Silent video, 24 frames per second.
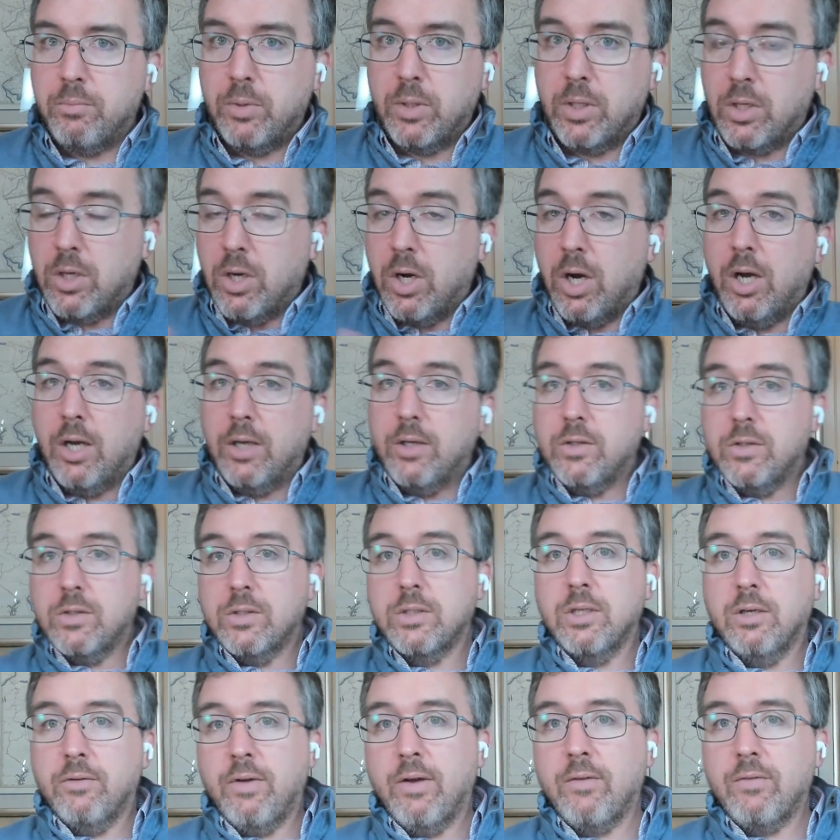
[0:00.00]
because
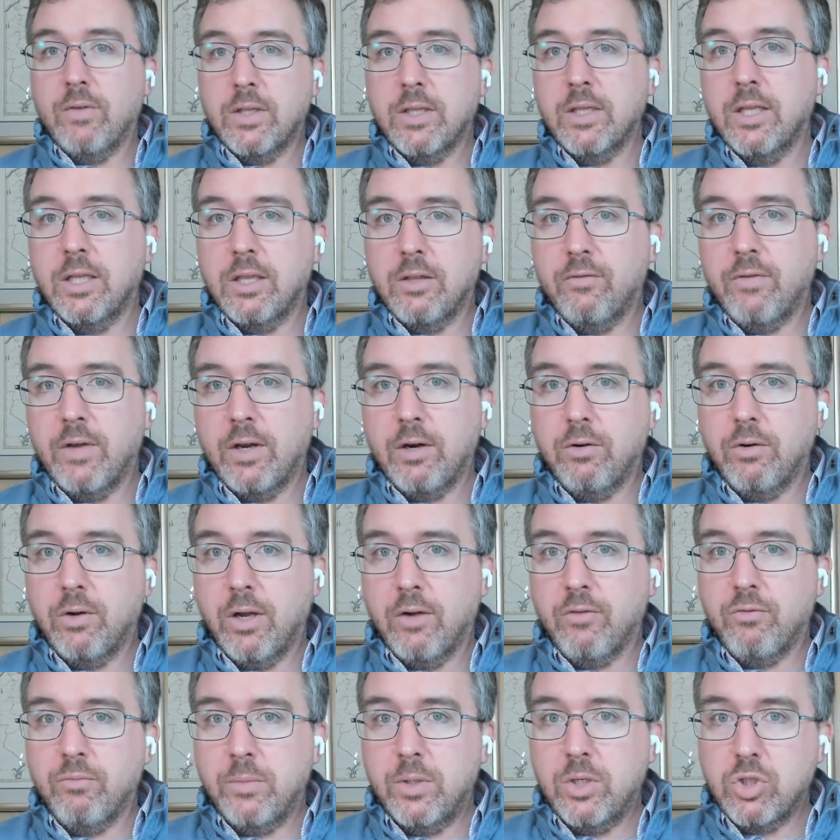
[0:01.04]
of everything that the federal
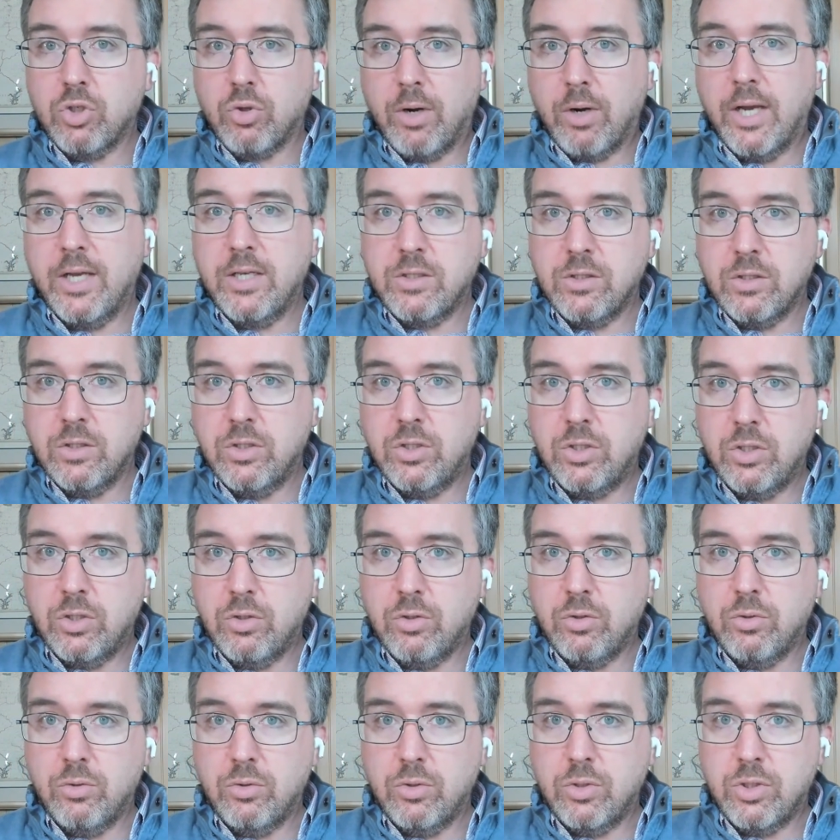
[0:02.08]
government tries to
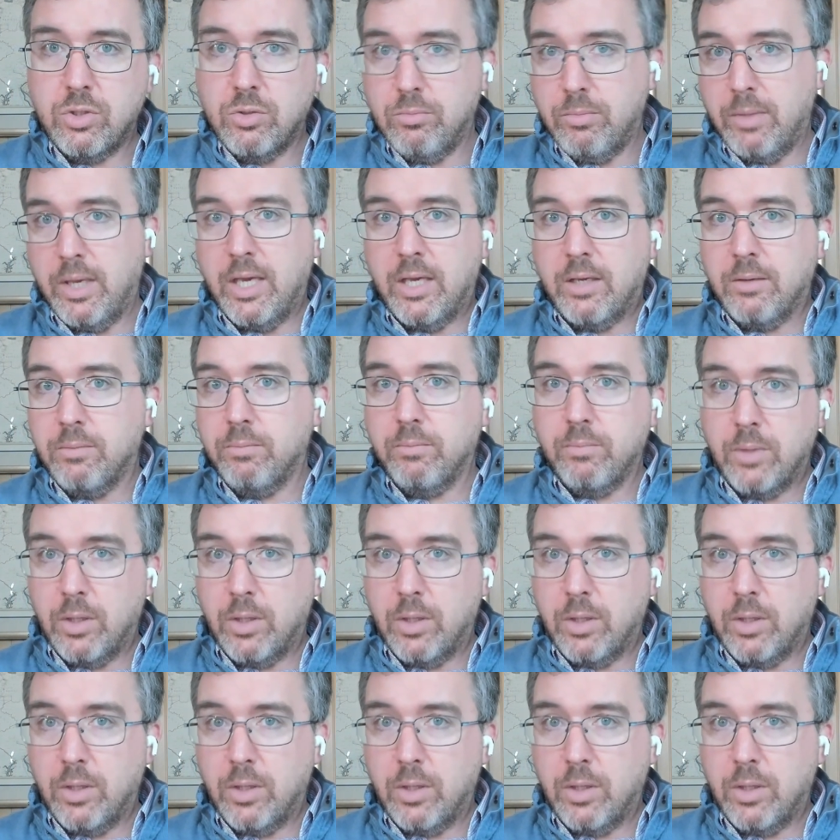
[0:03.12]
do to make,